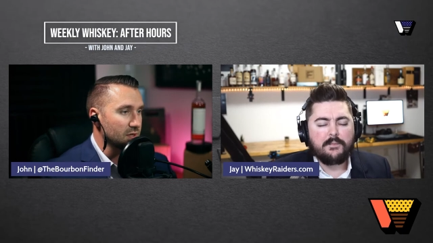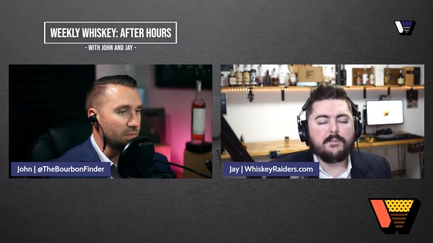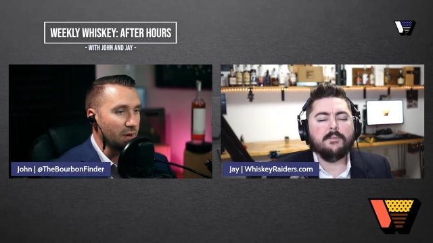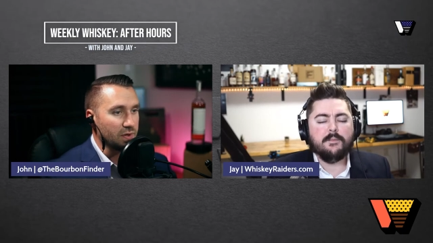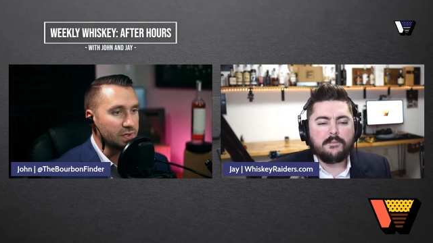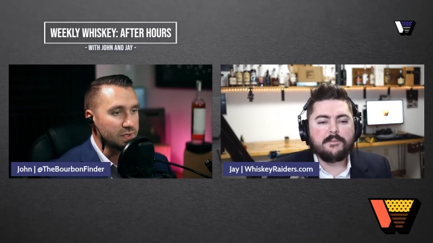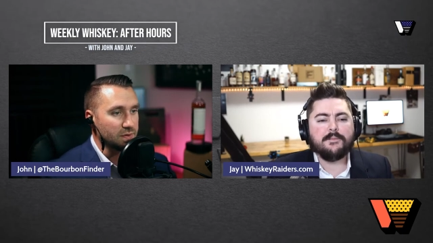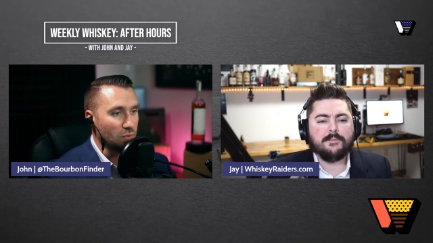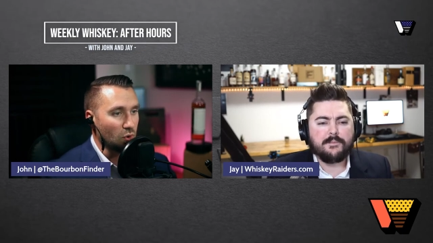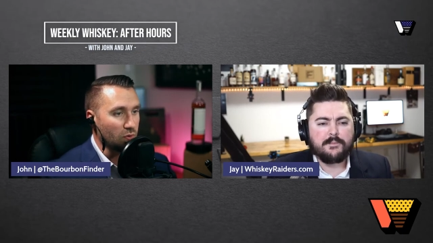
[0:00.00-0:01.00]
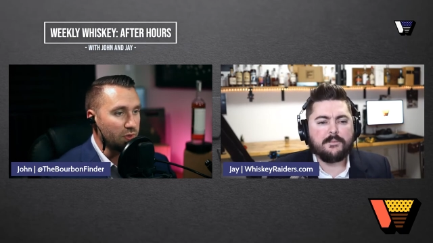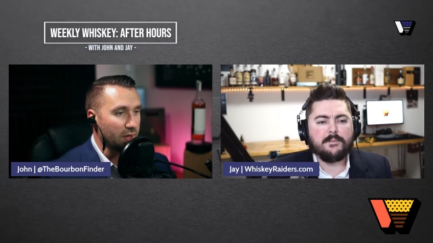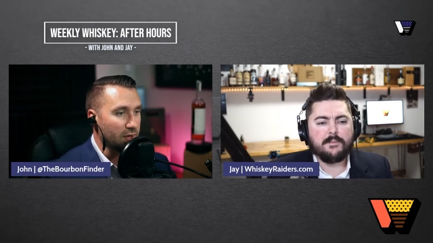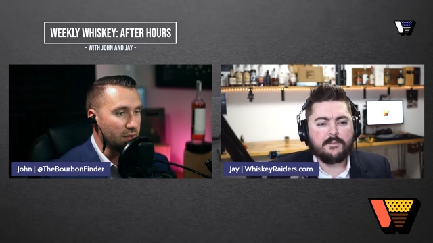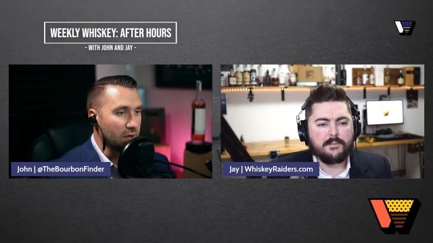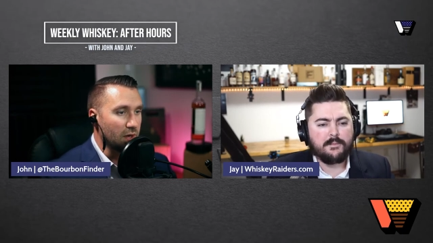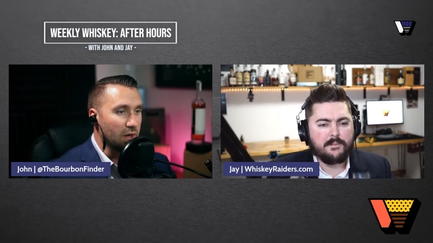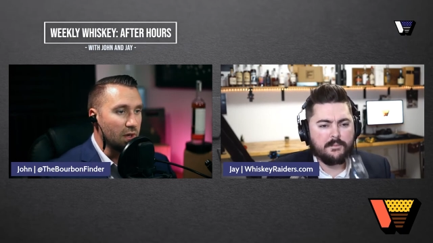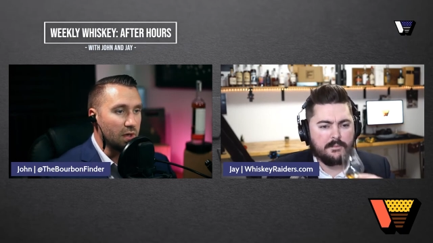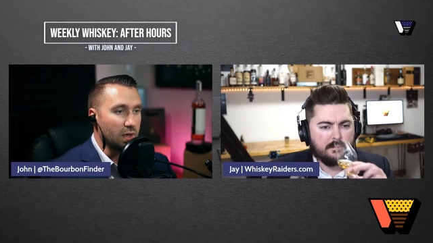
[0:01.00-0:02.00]
Speaker 1: comparisons, and more with that.
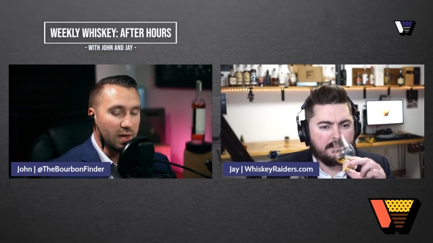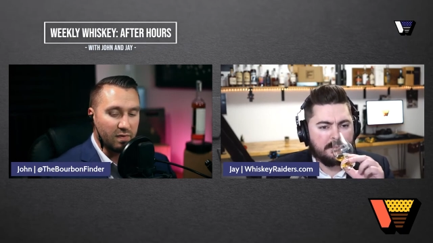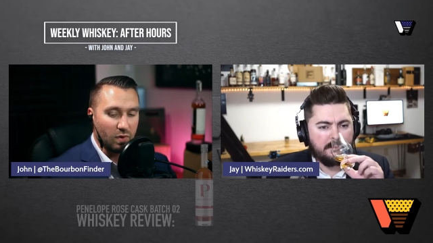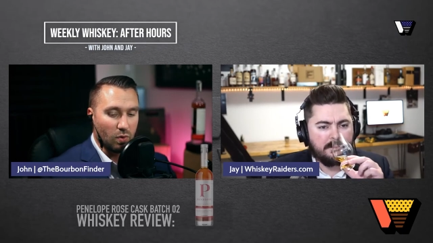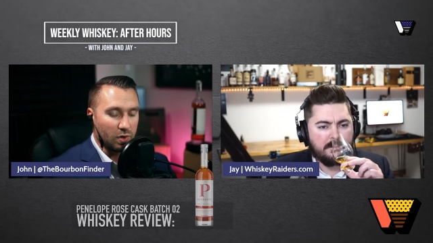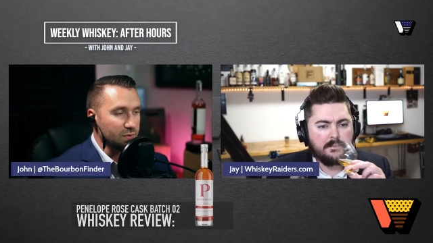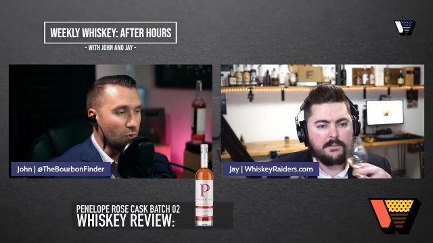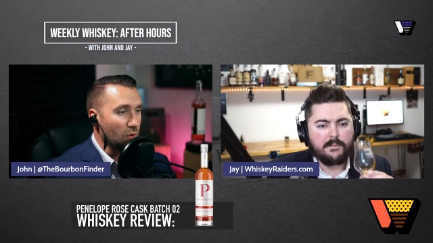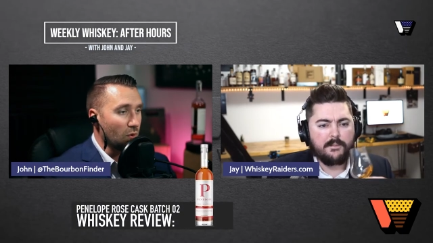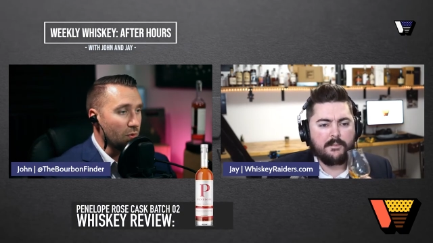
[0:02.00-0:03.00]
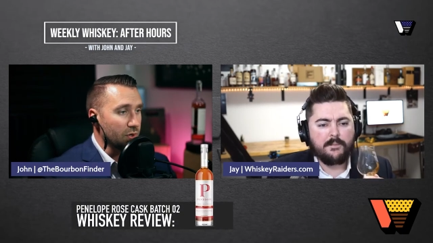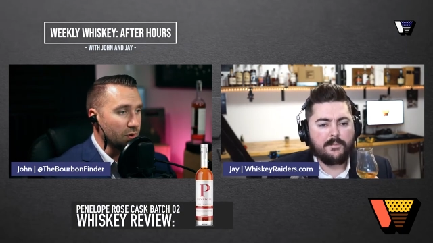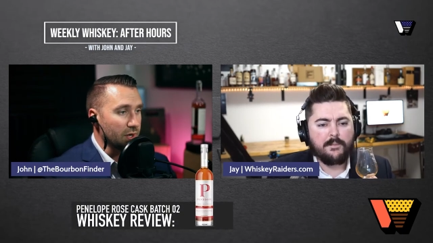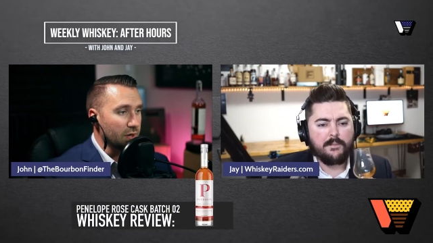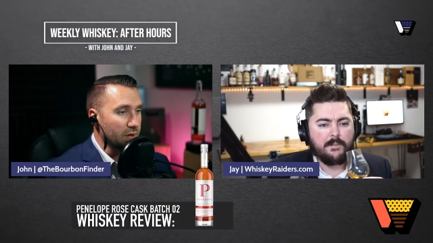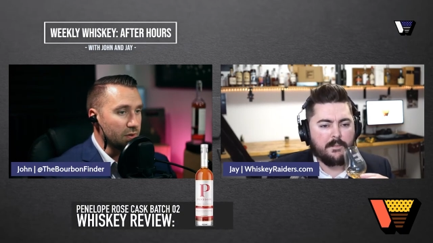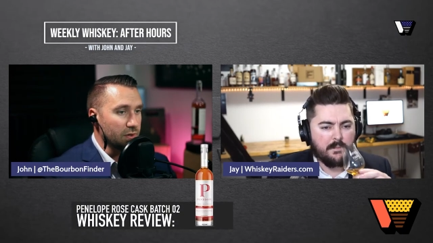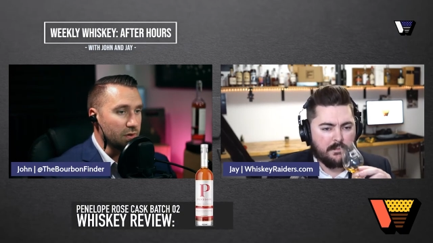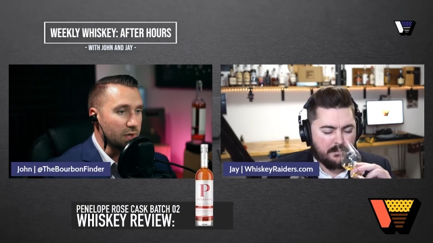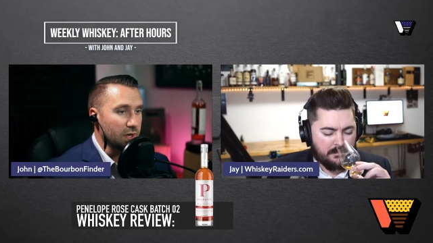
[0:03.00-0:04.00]
And if you want to support what we're doing here,
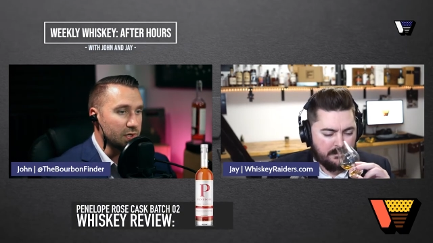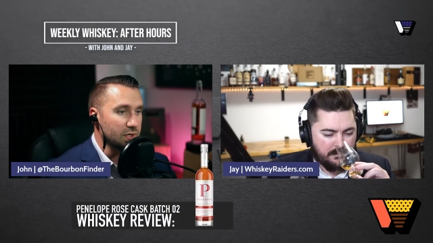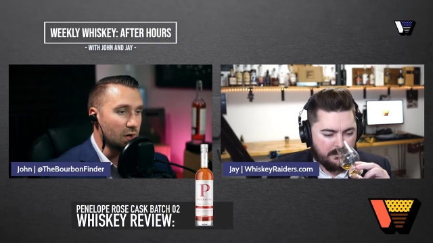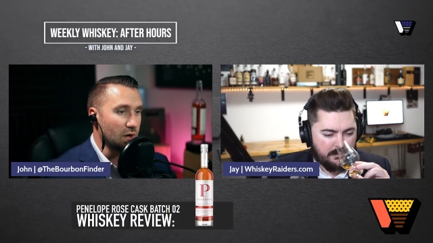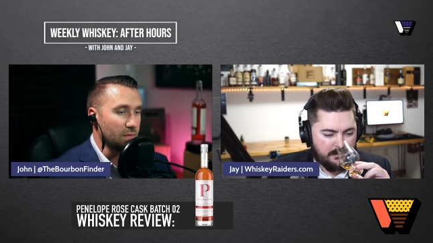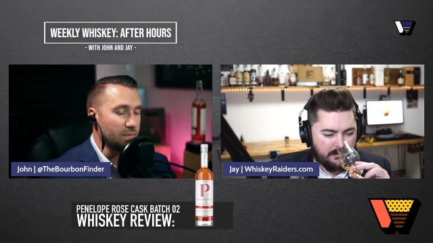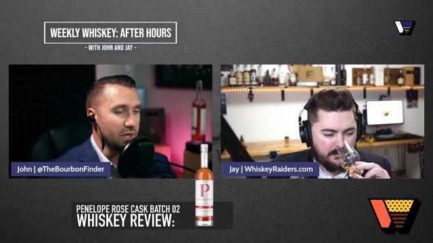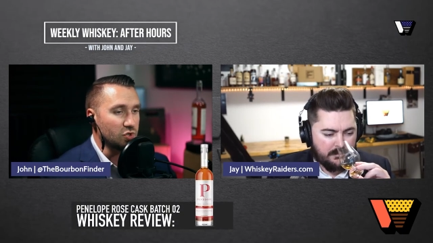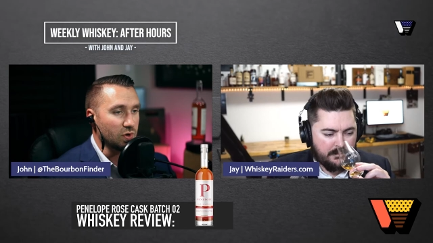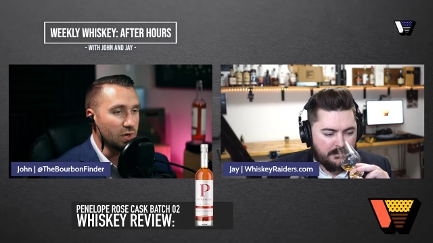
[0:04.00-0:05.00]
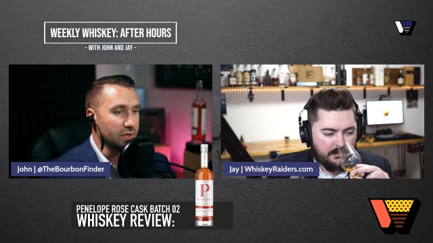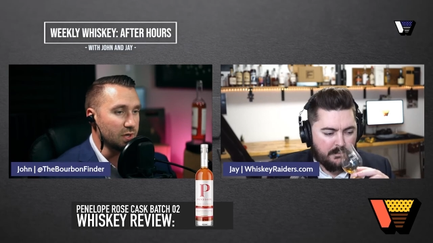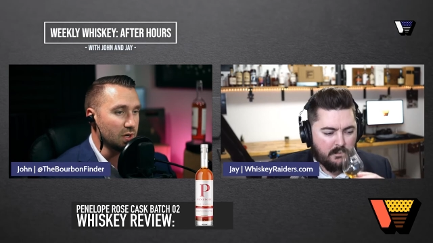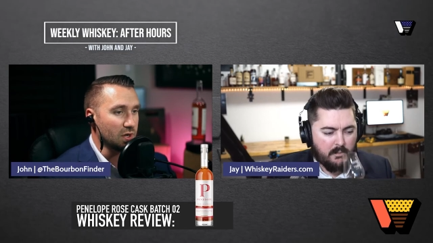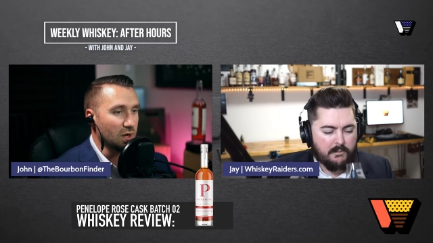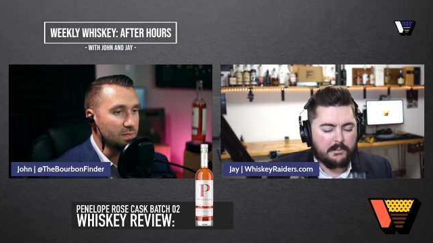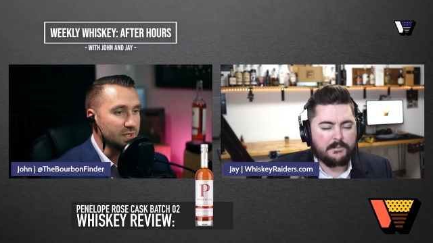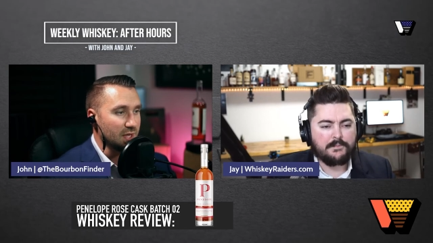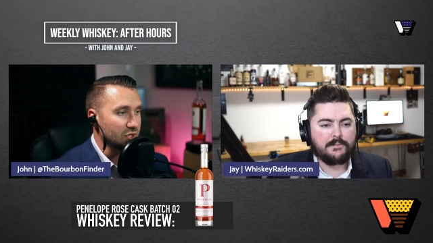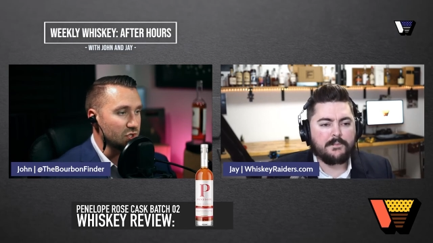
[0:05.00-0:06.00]
you can get us on patreon.com
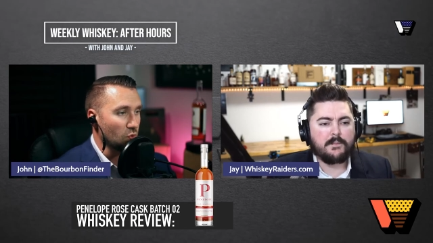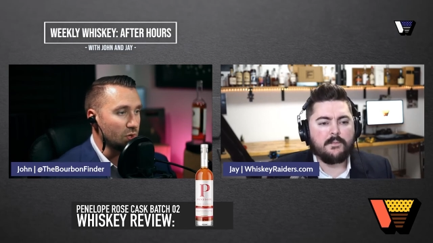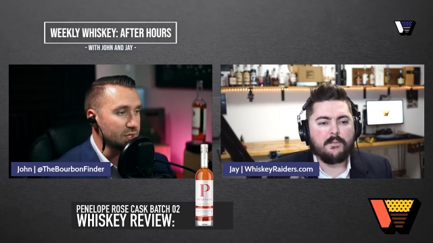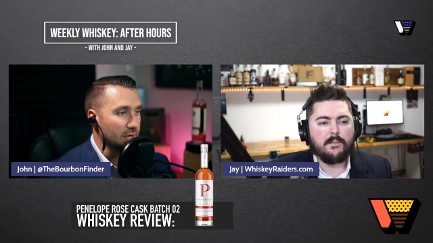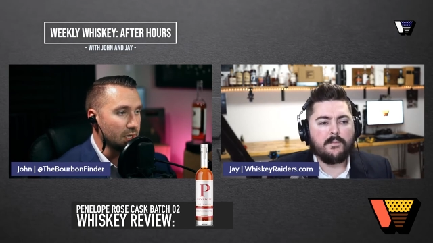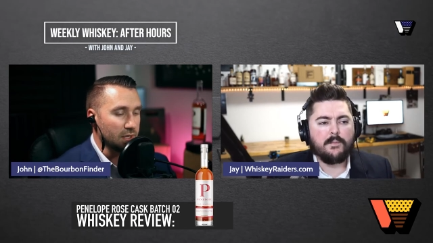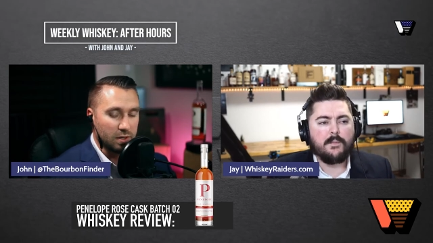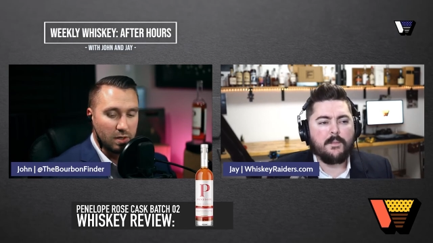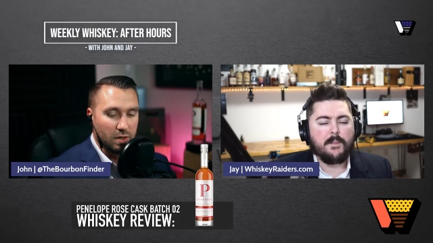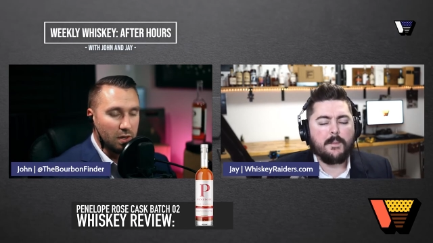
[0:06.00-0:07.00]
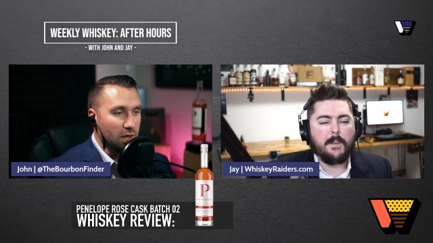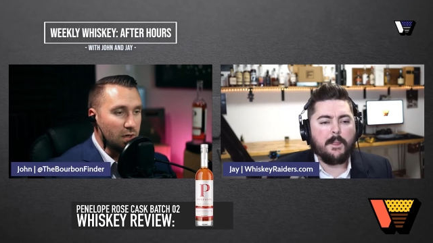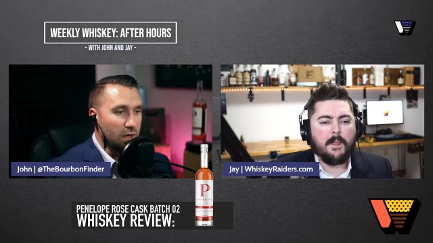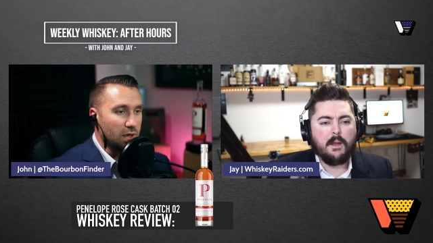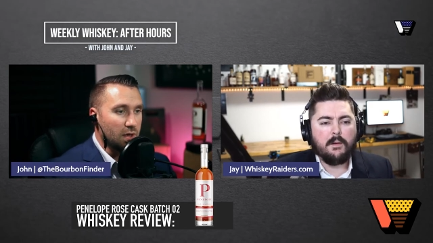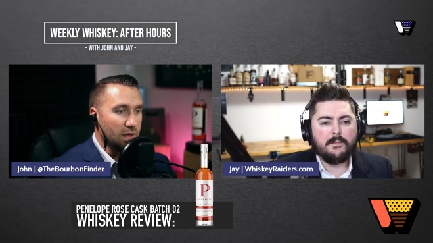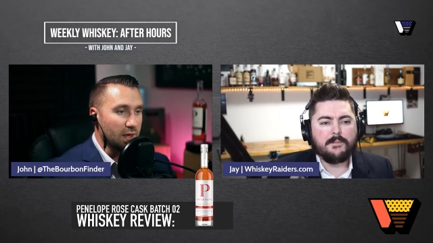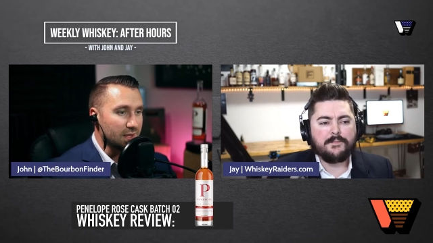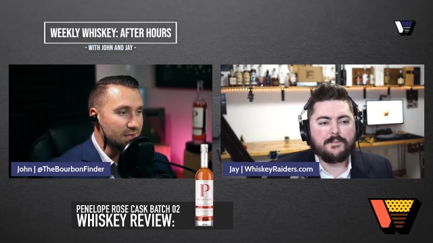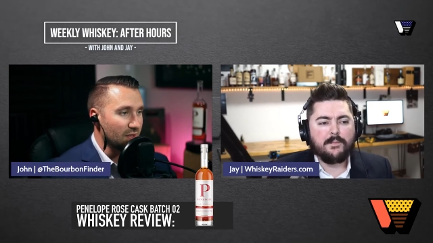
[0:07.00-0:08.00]
slash the whiskey net.
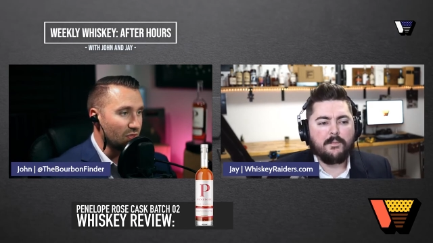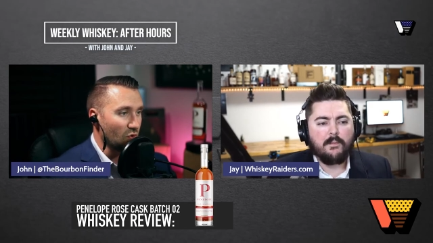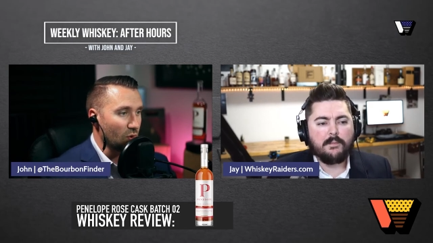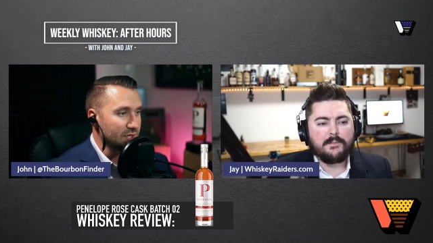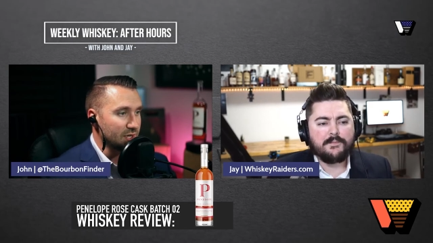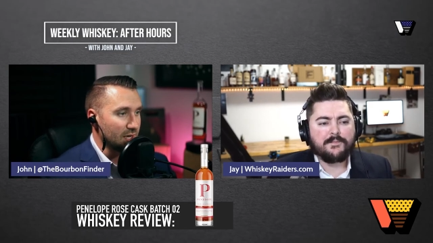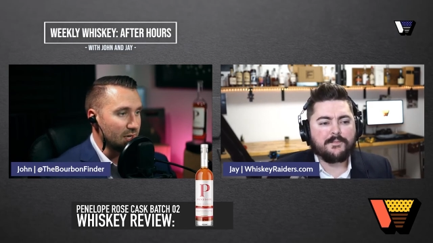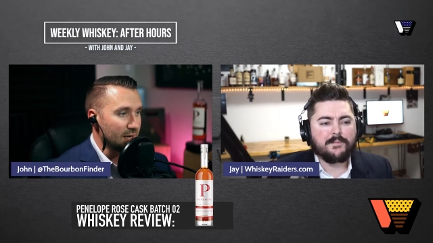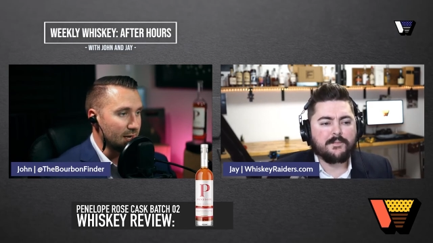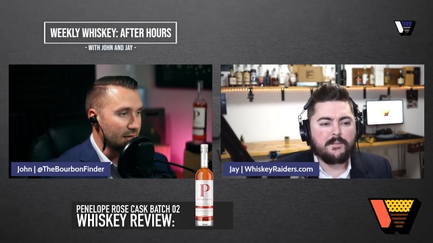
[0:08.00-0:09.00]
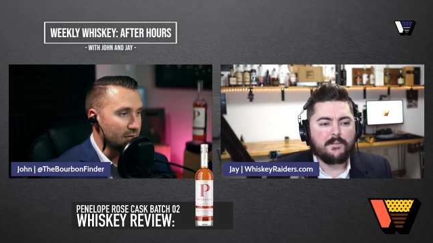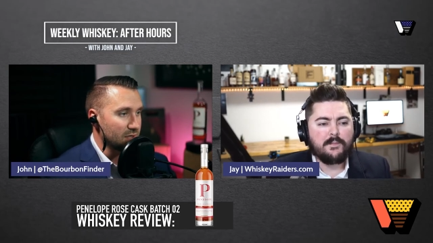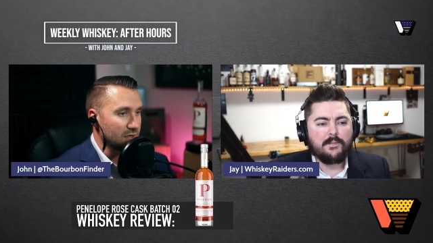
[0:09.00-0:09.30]
That's the whiskey net.